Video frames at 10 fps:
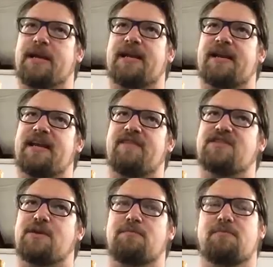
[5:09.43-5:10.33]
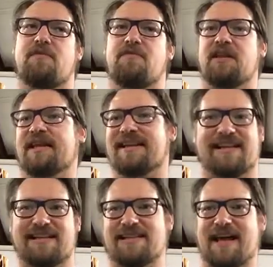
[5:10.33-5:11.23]
but it kind of gave some
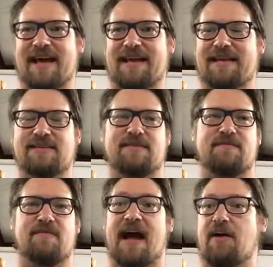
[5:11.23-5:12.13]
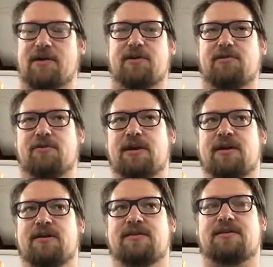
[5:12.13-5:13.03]
validity to that and some value
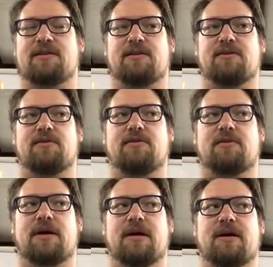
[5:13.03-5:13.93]
to,